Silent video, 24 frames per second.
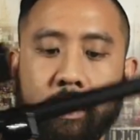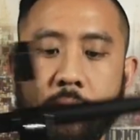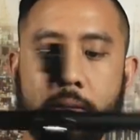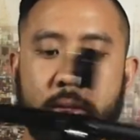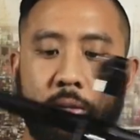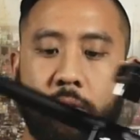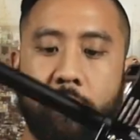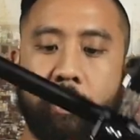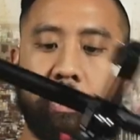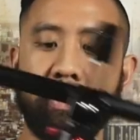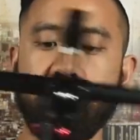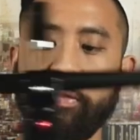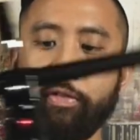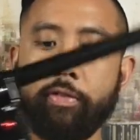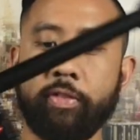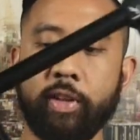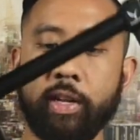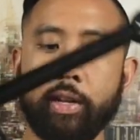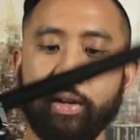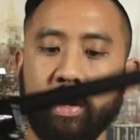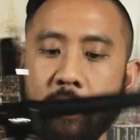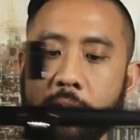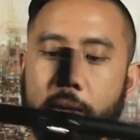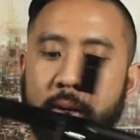you can
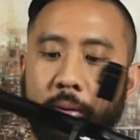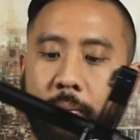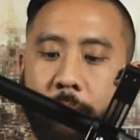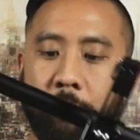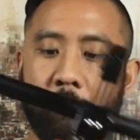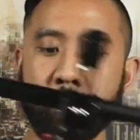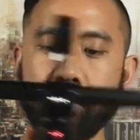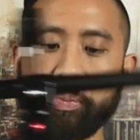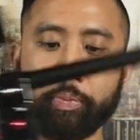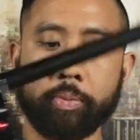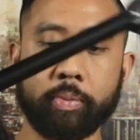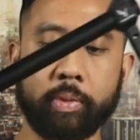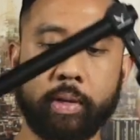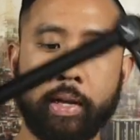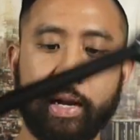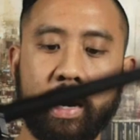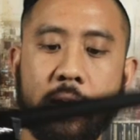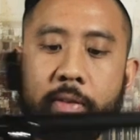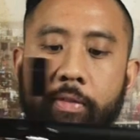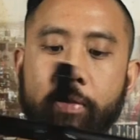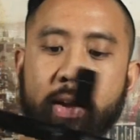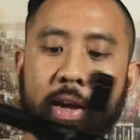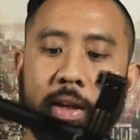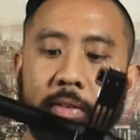feel it. And
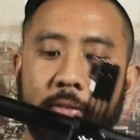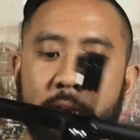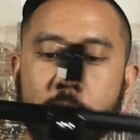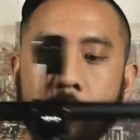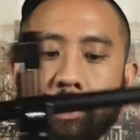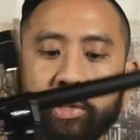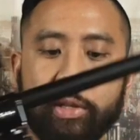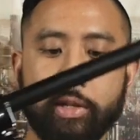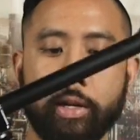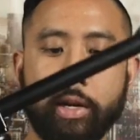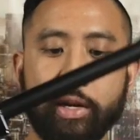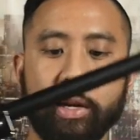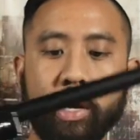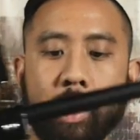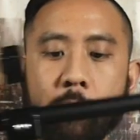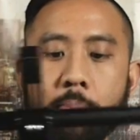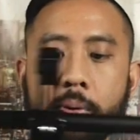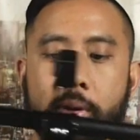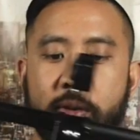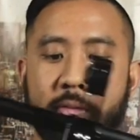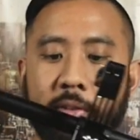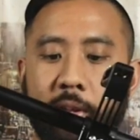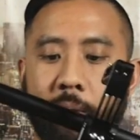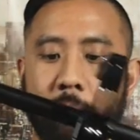I've used a
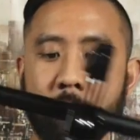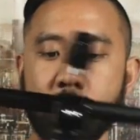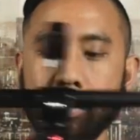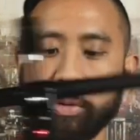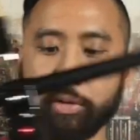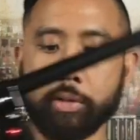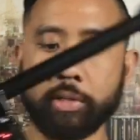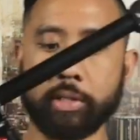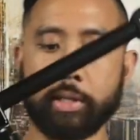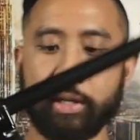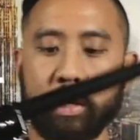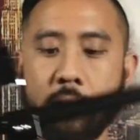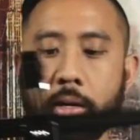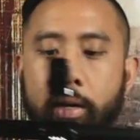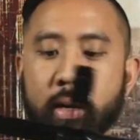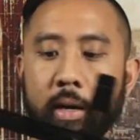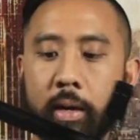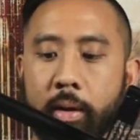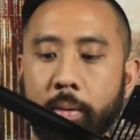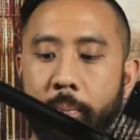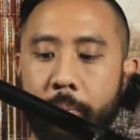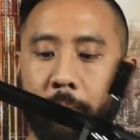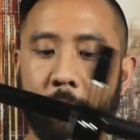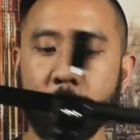number of gimbals,
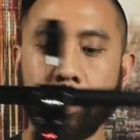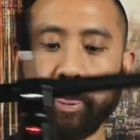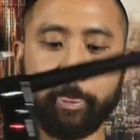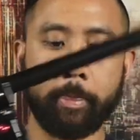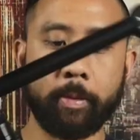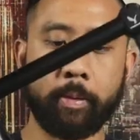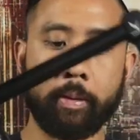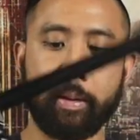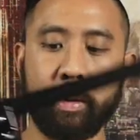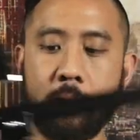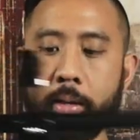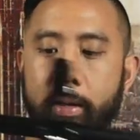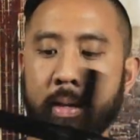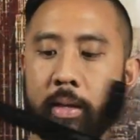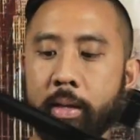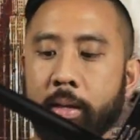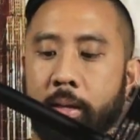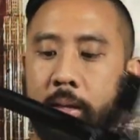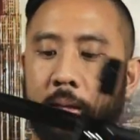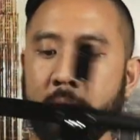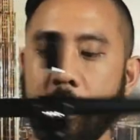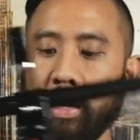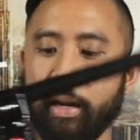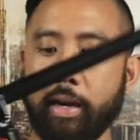
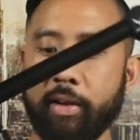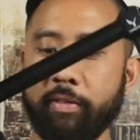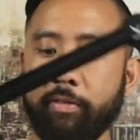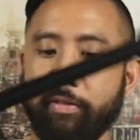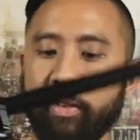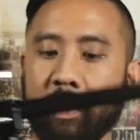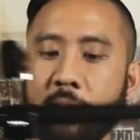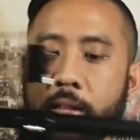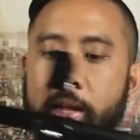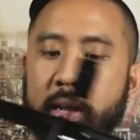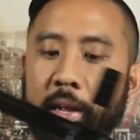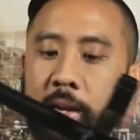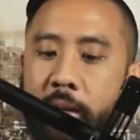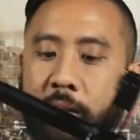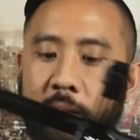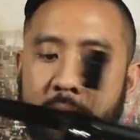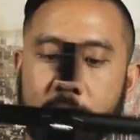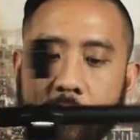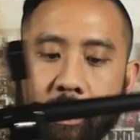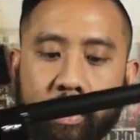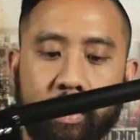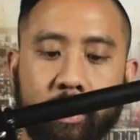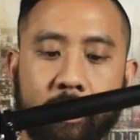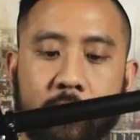and I feel like
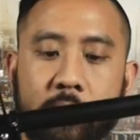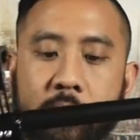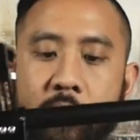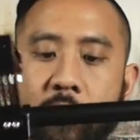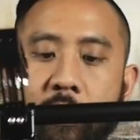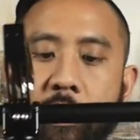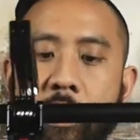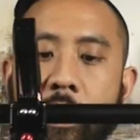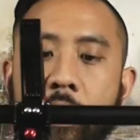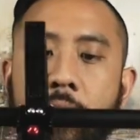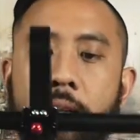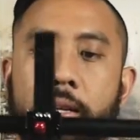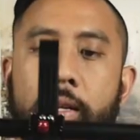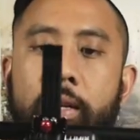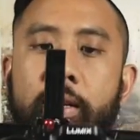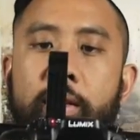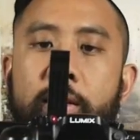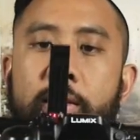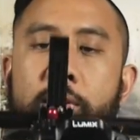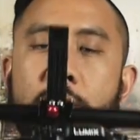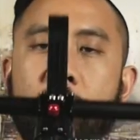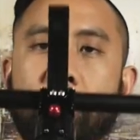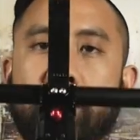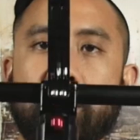this thing
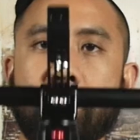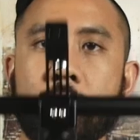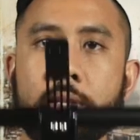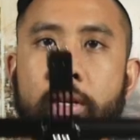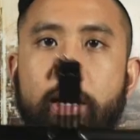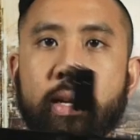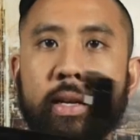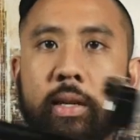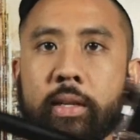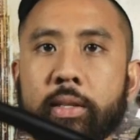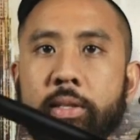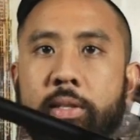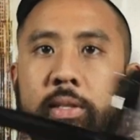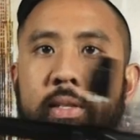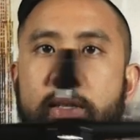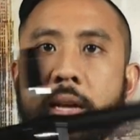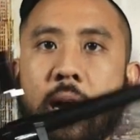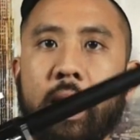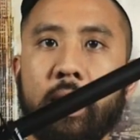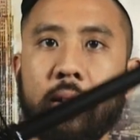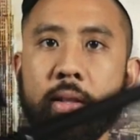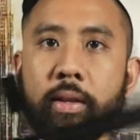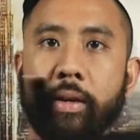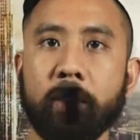is just like
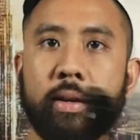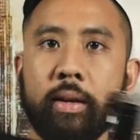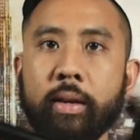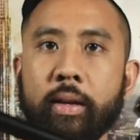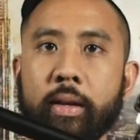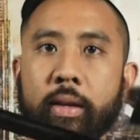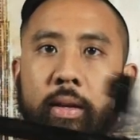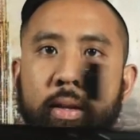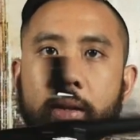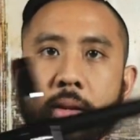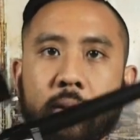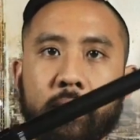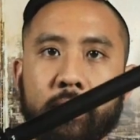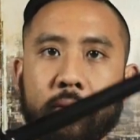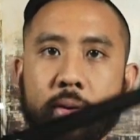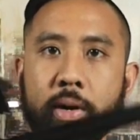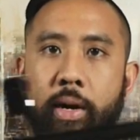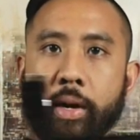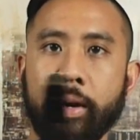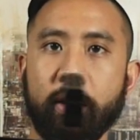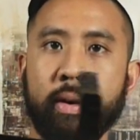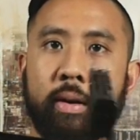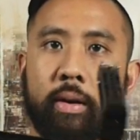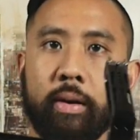solid,
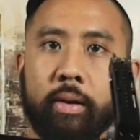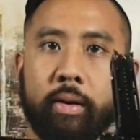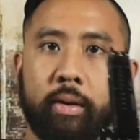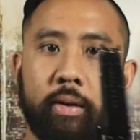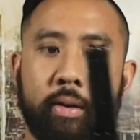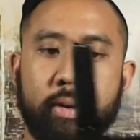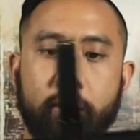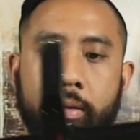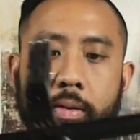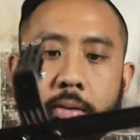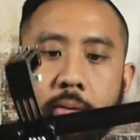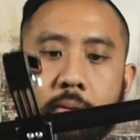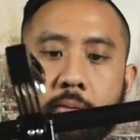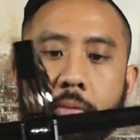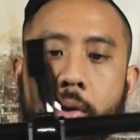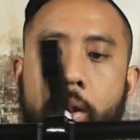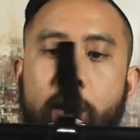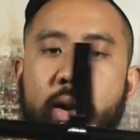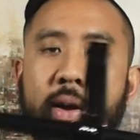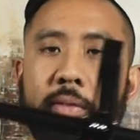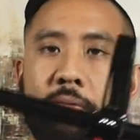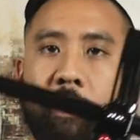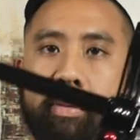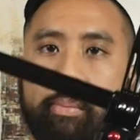right
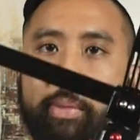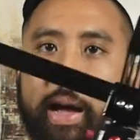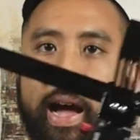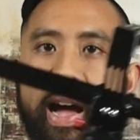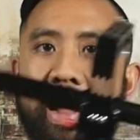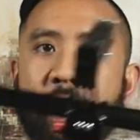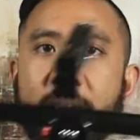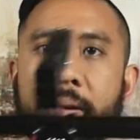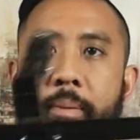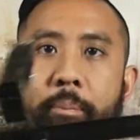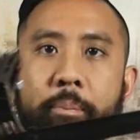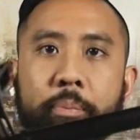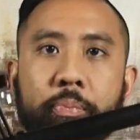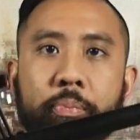off the bat.